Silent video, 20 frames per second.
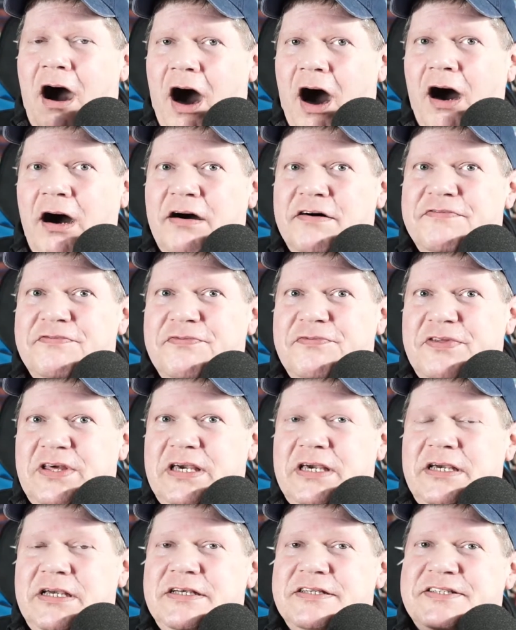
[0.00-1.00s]
of
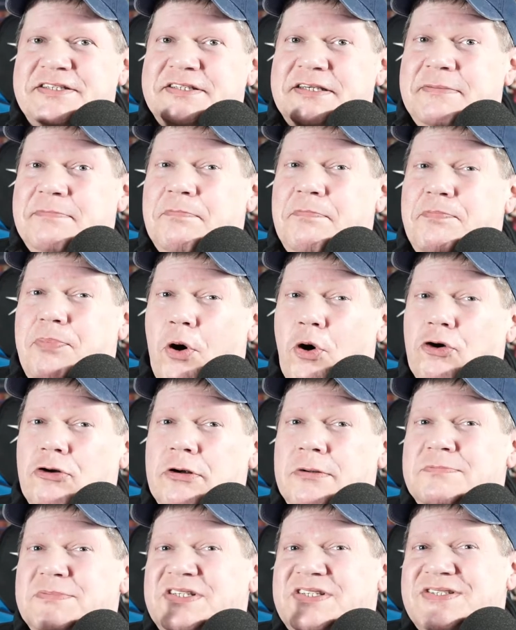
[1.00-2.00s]
the
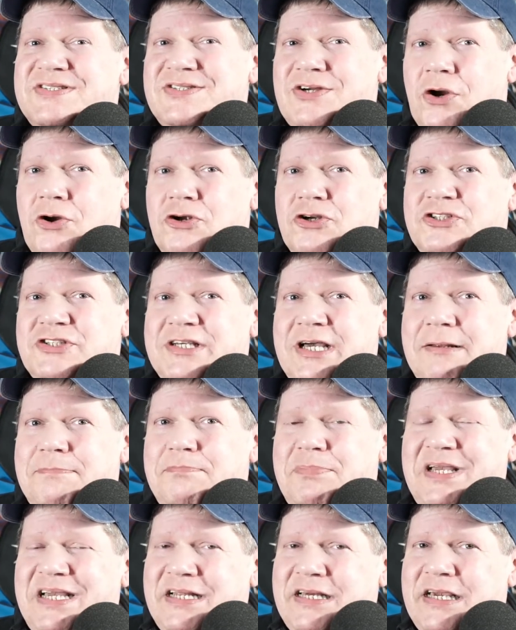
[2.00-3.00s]
Symbaroum starter
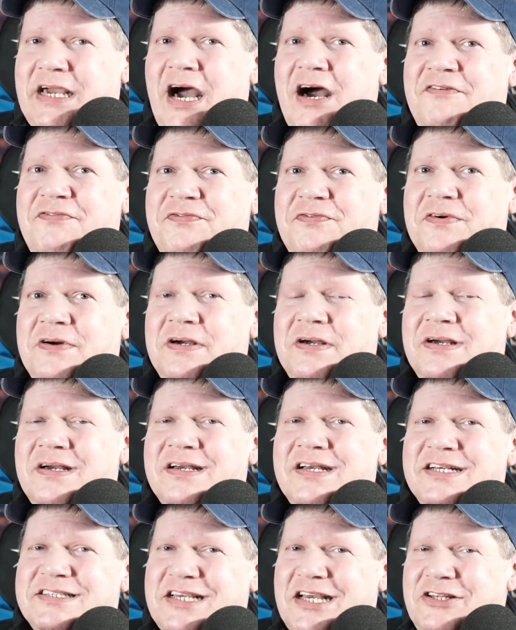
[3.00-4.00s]
set PDF?
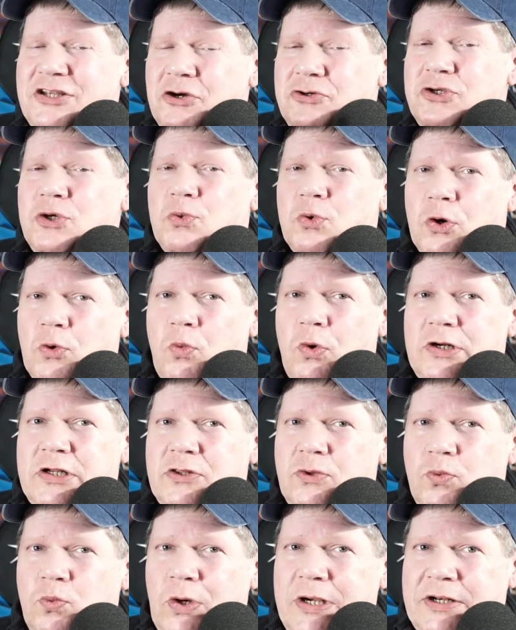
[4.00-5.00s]
because I know you were one
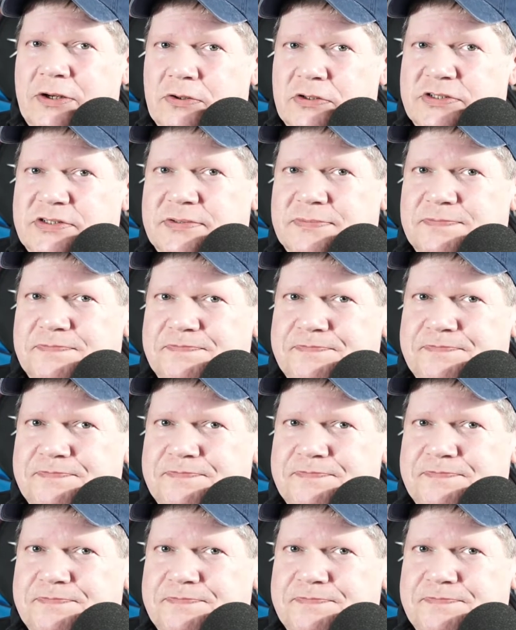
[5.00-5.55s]
of the winners.